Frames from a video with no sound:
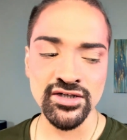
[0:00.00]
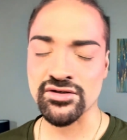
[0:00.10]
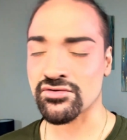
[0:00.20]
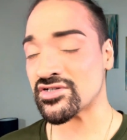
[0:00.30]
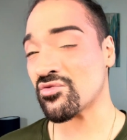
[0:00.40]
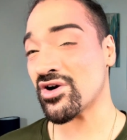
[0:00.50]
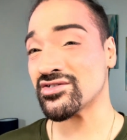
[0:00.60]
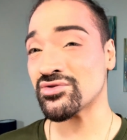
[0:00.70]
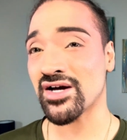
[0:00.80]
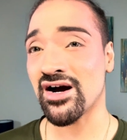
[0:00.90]
The reason why I
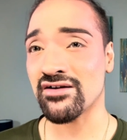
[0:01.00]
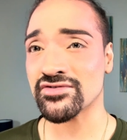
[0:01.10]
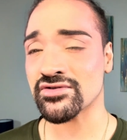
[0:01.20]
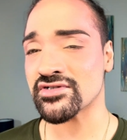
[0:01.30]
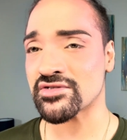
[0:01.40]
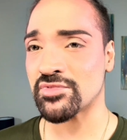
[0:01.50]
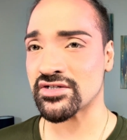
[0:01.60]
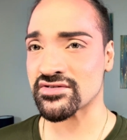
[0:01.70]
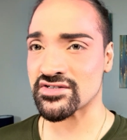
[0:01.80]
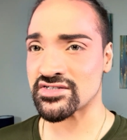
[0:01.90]
do it after is
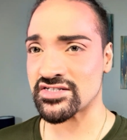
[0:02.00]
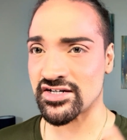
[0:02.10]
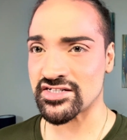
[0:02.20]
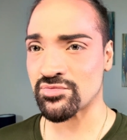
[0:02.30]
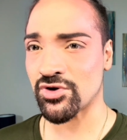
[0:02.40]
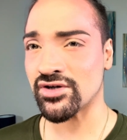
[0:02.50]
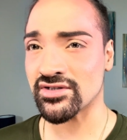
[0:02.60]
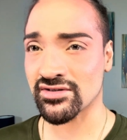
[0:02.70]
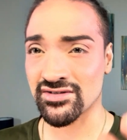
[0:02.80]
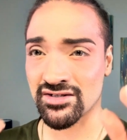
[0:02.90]
because the setting spray
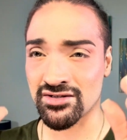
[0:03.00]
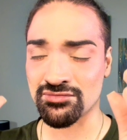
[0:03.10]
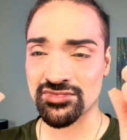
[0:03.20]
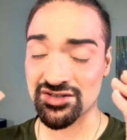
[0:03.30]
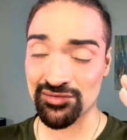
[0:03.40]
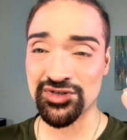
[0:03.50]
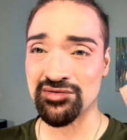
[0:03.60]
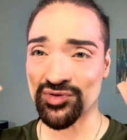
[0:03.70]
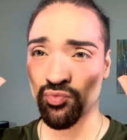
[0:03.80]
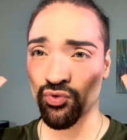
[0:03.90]
can
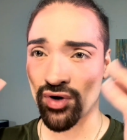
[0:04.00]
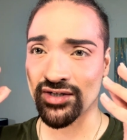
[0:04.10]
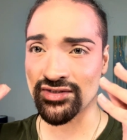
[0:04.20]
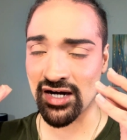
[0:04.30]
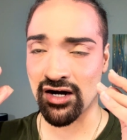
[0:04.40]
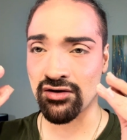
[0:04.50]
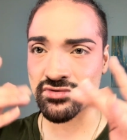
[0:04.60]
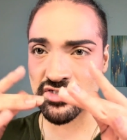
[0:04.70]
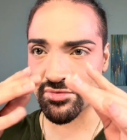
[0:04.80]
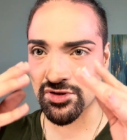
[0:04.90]
sometimes break down
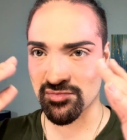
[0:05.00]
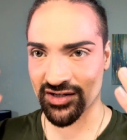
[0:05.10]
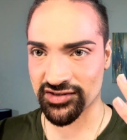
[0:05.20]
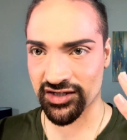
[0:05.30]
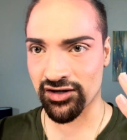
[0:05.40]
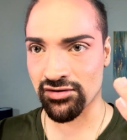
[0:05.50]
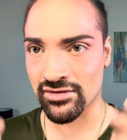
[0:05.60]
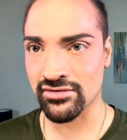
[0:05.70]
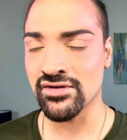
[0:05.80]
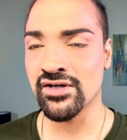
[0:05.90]
some of the
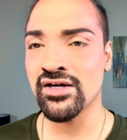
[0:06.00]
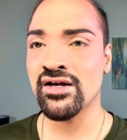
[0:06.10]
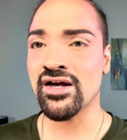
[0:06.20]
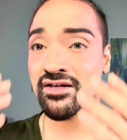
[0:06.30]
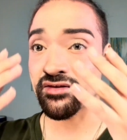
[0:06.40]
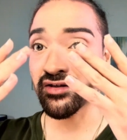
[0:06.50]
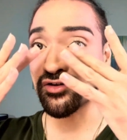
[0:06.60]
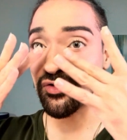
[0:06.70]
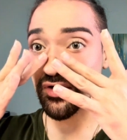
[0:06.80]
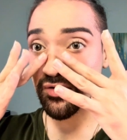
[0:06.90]
mascara, and then
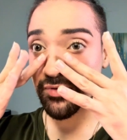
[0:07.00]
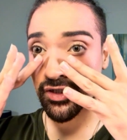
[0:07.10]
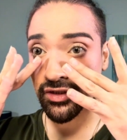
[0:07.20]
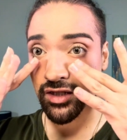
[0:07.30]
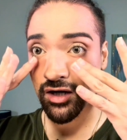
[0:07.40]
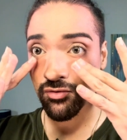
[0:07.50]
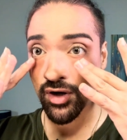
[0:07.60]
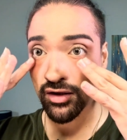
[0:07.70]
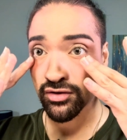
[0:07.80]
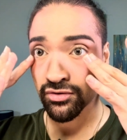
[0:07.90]
you end up getting that
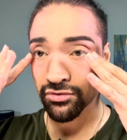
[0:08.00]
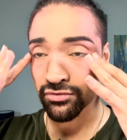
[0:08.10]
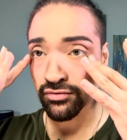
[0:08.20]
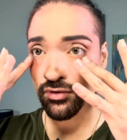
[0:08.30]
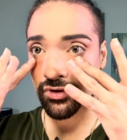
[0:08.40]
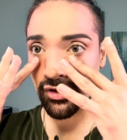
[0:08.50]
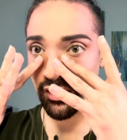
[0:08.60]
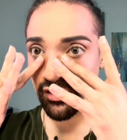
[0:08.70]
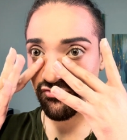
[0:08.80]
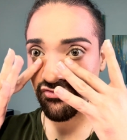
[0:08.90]
raccoon
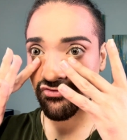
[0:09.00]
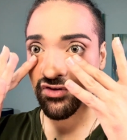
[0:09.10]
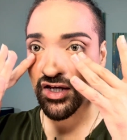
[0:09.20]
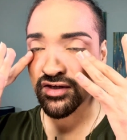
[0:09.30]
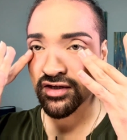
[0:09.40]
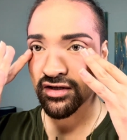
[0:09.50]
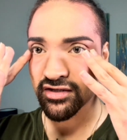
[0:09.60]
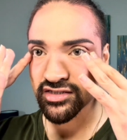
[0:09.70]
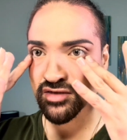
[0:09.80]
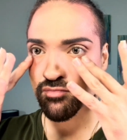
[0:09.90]
flaky
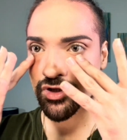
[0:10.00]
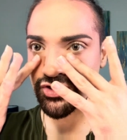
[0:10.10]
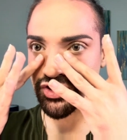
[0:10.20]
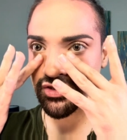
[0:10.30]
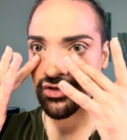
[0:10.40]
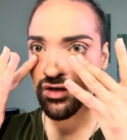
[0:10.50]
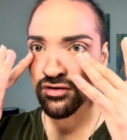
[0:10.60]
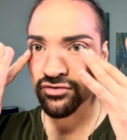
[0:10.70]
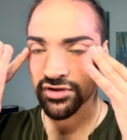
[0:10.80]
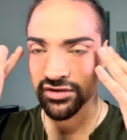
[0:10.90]
and smudging
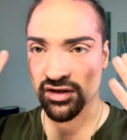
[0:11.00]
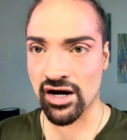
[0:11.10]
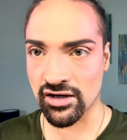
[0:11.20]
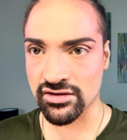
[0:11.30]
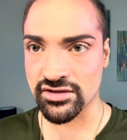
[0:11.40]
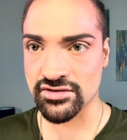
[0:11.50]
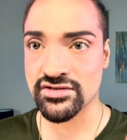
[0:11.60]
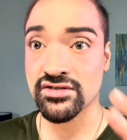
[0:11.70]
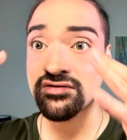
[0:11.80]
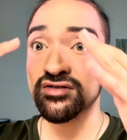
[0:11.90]
underneath the
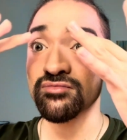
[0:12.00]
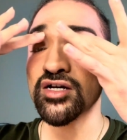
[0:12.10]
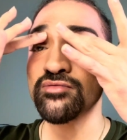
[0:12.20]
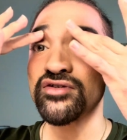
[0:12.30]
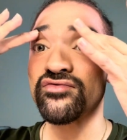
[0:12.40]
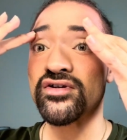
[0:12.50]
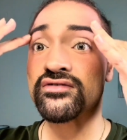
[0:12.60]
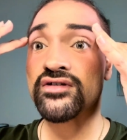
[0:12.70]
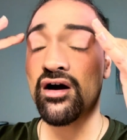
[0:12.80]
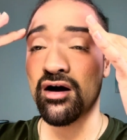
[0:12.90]
eyelids, sometimes even
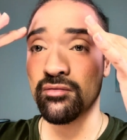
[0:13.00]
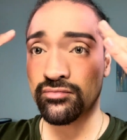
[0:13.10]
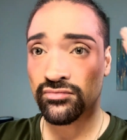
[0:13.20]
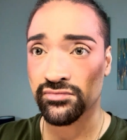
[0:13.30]
on top.